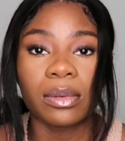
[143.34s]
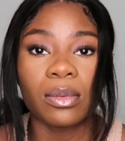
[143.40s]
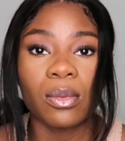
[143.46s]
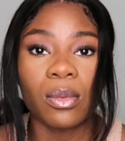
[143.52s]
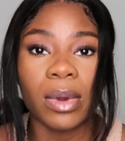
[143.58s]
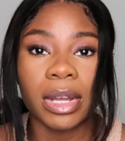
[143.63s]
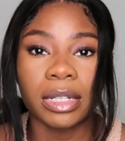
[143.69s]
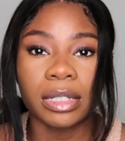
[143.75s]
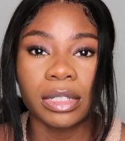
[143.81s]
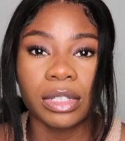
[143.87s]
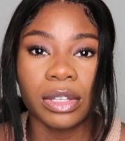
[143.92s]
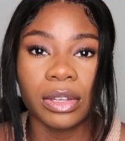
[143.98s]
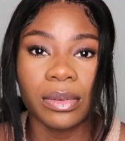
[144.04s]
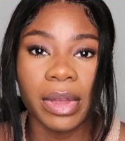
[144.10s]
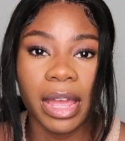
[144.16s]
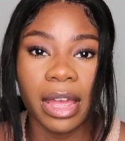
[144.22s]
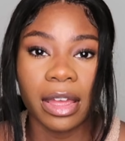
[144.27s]
once
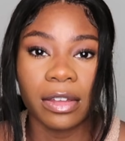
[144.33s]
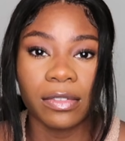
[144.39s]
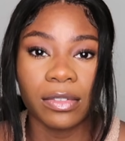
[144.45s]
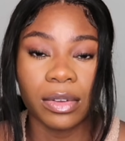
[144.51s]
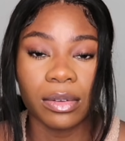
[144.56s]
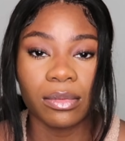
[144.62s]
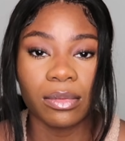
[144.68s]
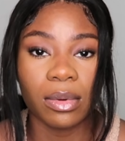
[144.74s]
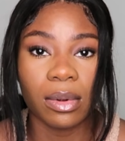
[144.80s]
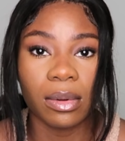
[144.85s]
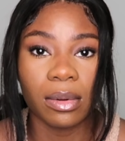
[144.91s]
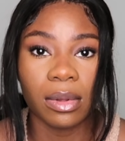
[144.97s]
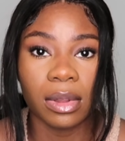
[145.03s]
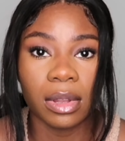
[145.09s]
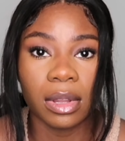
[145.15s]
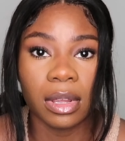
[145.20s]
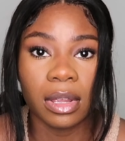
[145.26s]
you have your
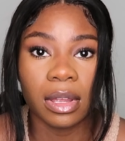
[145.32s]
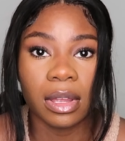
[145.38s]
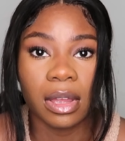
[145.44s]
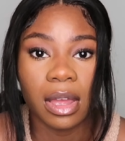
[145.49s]
roll